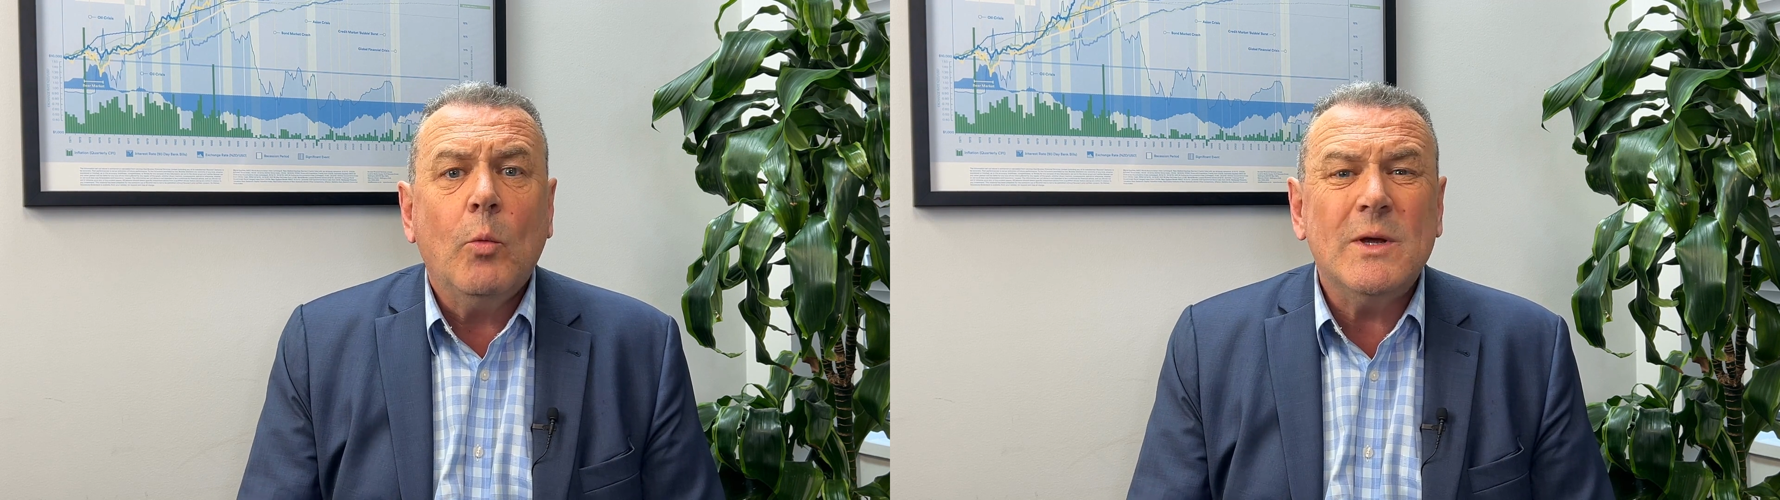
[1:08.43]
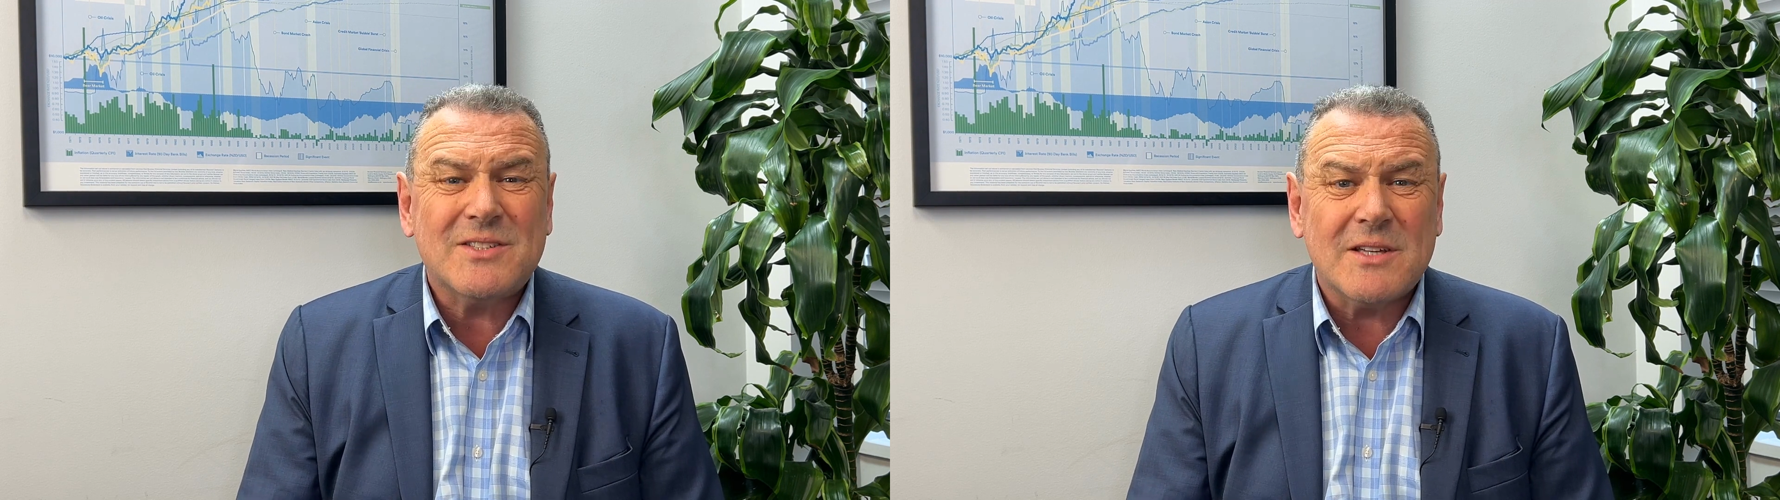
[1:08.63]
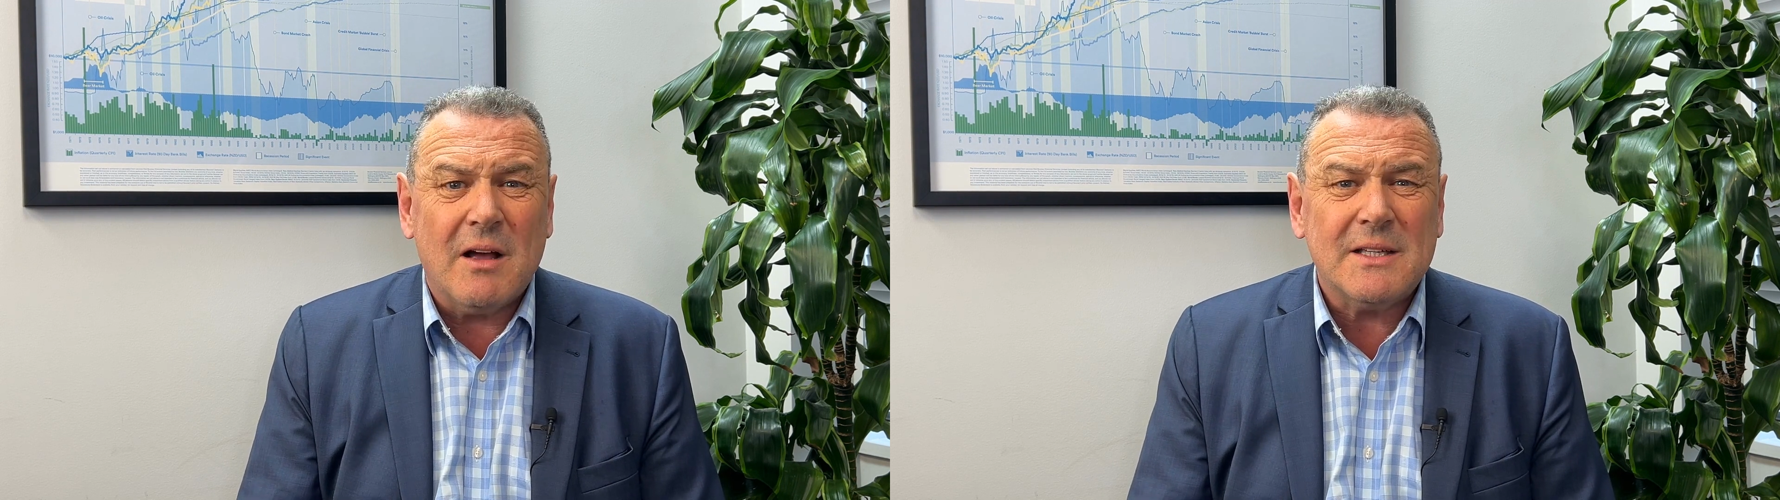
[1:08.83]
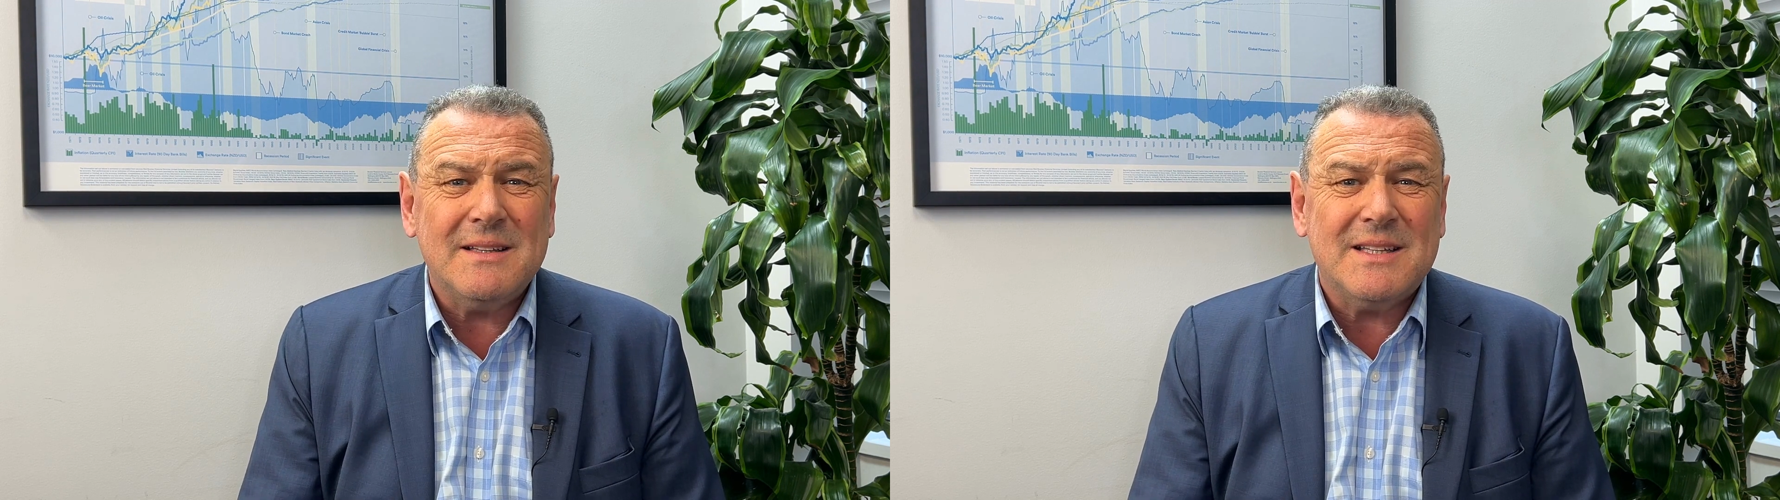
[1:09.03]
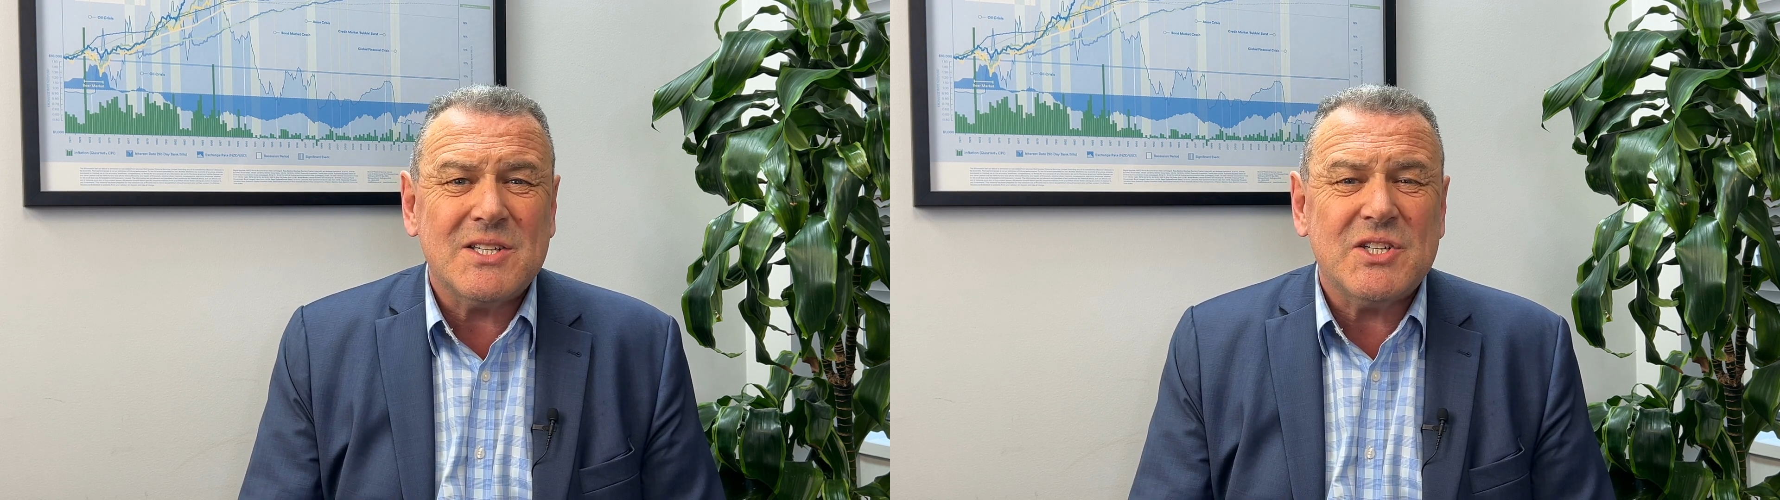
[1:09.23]
We
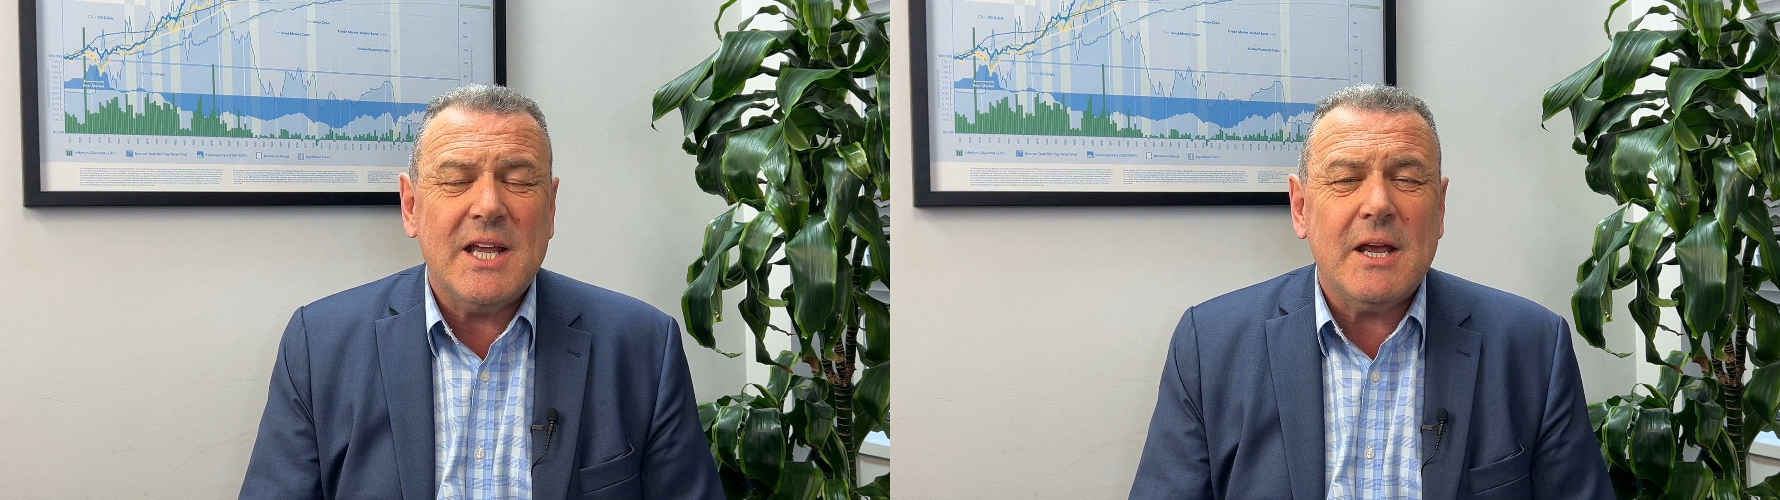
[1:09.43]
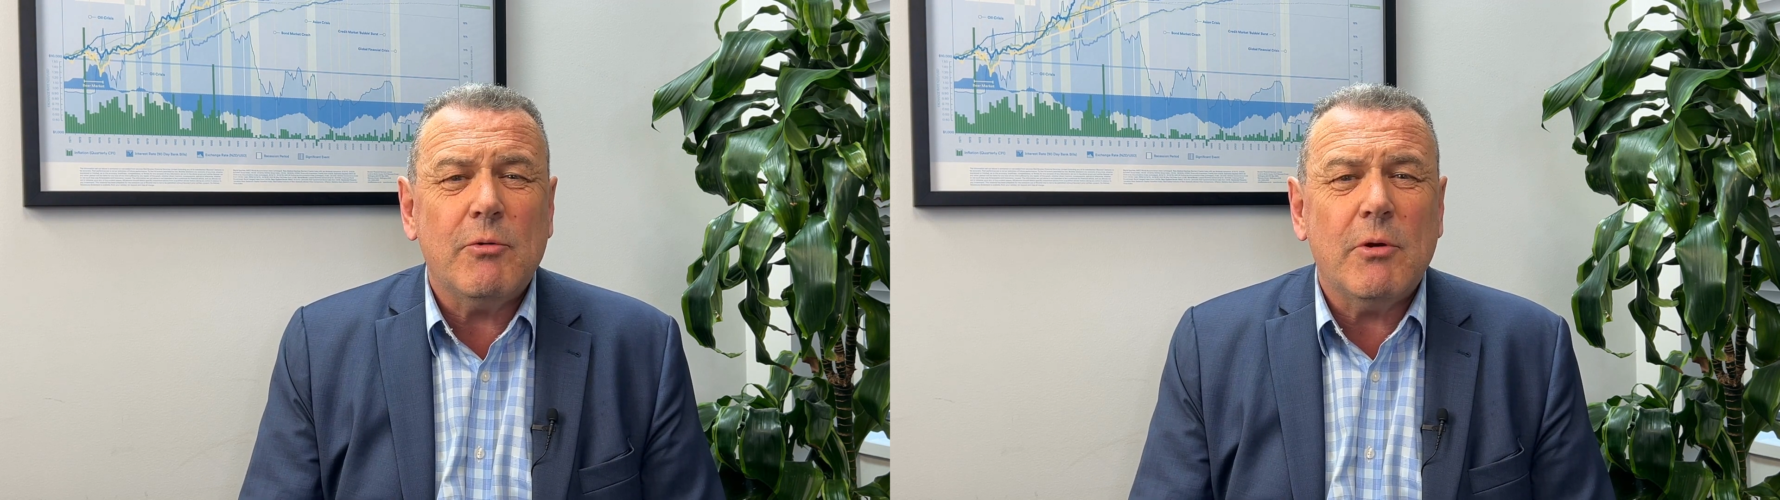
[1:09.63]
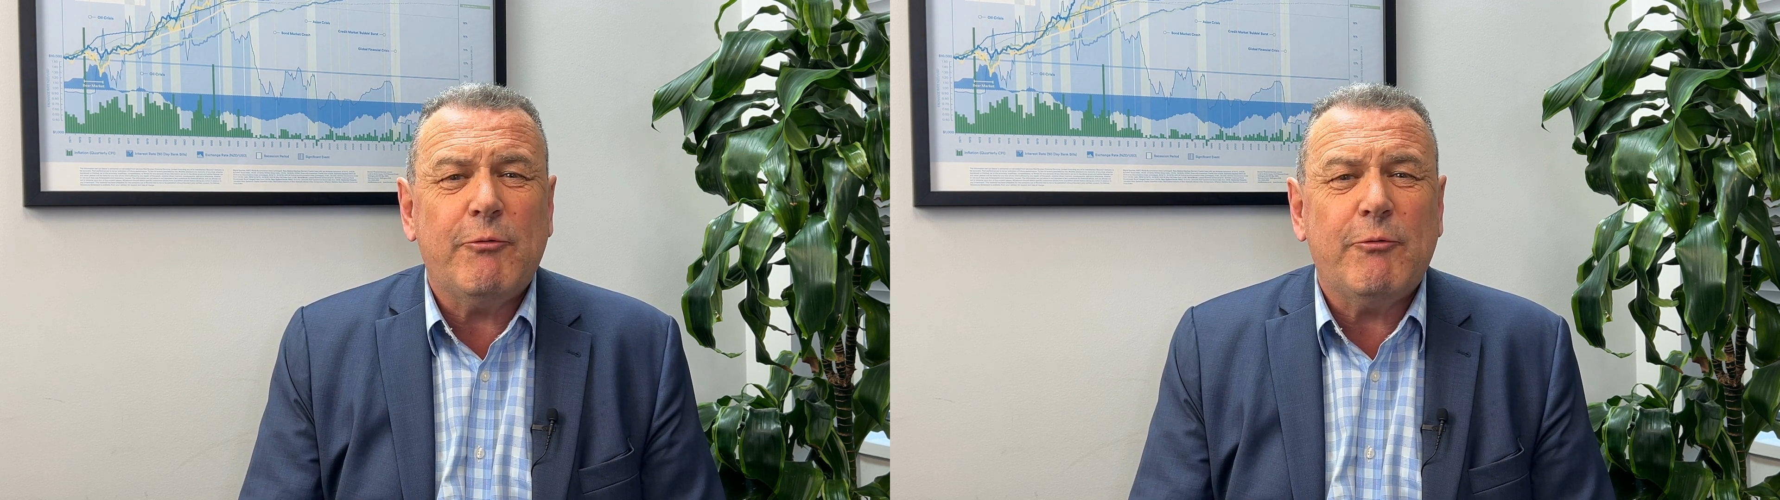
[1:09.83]
started this year at